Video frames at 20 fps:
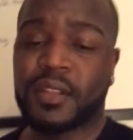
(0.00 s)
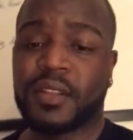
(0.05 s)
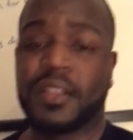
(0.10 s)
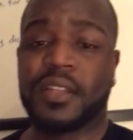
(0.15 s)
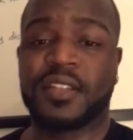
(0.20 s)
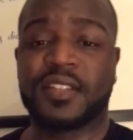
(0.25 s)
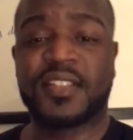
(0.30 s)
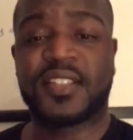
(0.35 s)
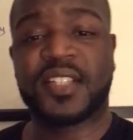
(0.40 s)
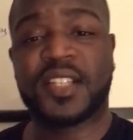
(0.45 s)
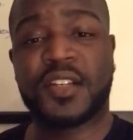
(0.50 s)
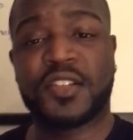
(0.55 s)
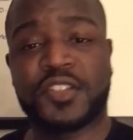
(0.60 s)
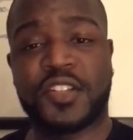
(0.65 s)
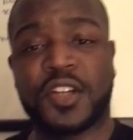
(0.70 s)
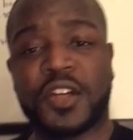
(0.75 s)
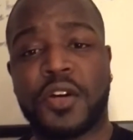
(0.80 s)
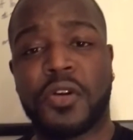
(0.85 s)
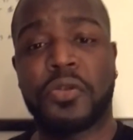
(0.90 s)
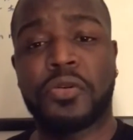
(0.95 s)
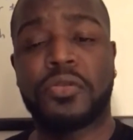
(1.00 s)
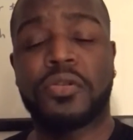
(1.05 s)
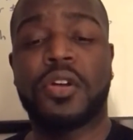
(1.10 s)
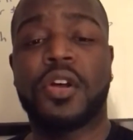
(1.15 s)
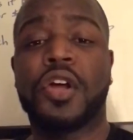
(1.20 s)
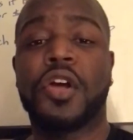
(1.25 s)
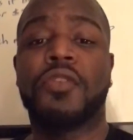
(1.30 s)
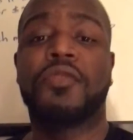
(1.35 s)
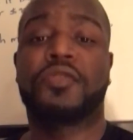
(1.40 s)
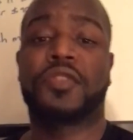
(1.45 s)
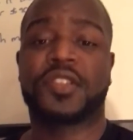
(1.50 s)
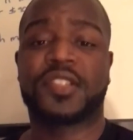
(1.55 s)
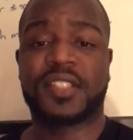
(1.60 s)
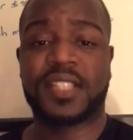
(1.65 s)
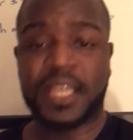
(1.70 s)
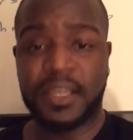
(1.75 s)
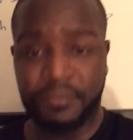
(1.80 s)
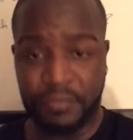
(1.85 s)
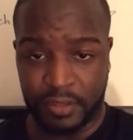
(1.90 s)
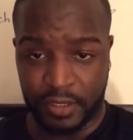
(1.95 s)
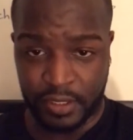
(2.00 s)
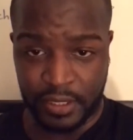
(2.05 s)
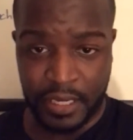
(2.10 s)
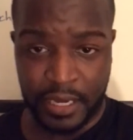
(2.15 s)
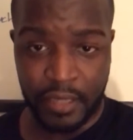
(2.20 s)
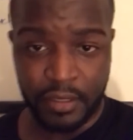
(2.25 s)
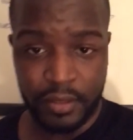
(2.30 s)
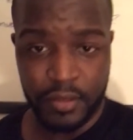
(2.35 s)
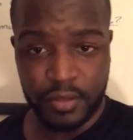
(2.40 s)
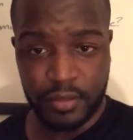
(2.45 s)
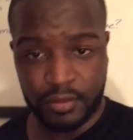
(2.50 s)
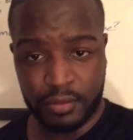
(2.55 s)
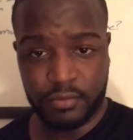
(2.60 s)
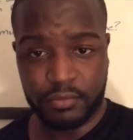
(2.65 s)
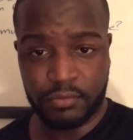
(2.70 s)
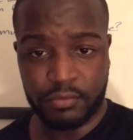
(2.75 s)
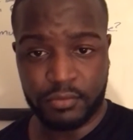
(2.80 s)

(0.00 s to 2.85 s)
Then he sells the goat for $70.